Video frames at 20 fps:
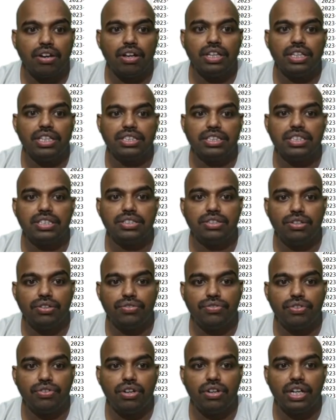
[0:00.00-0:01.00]
This is new
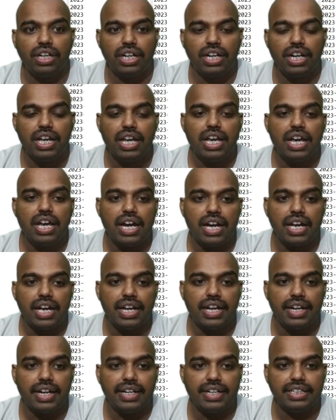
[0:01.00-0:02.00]
folder. I
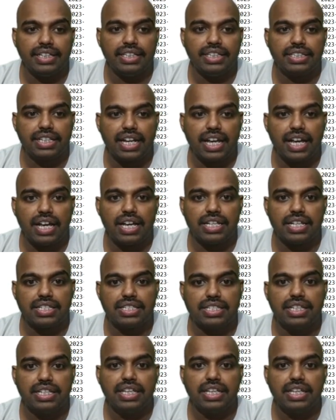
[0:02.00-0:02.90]
added this class.